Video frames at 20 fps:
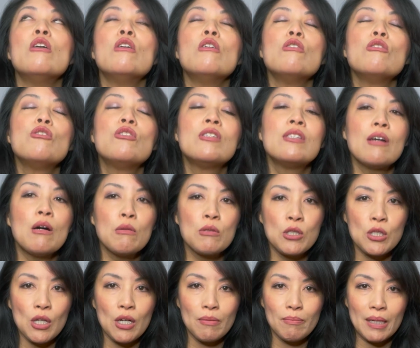
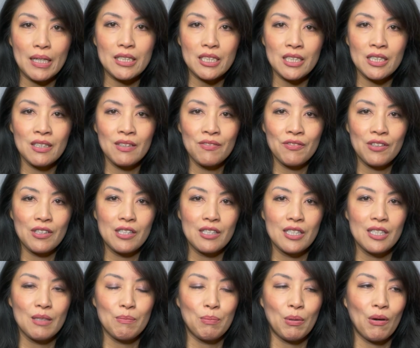so much for the
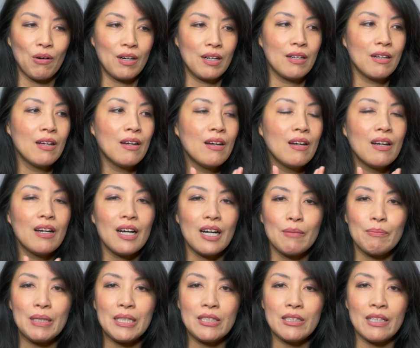support
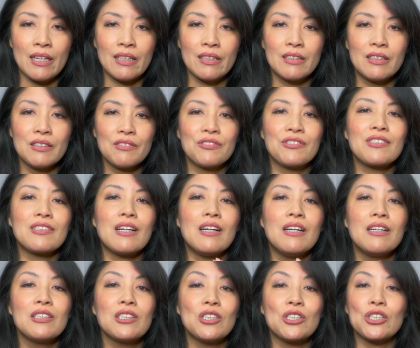on my channel, for
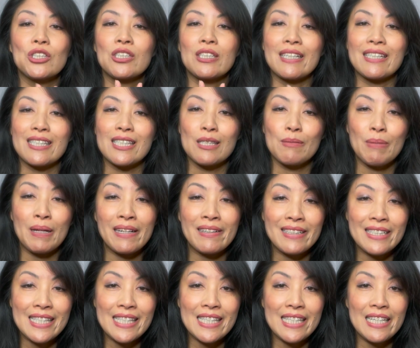all your
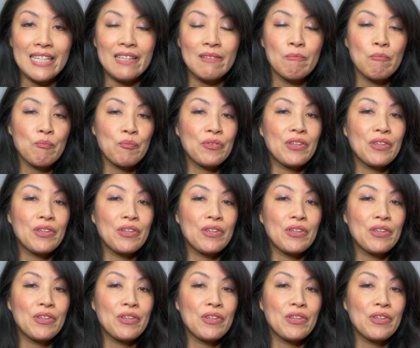transparency,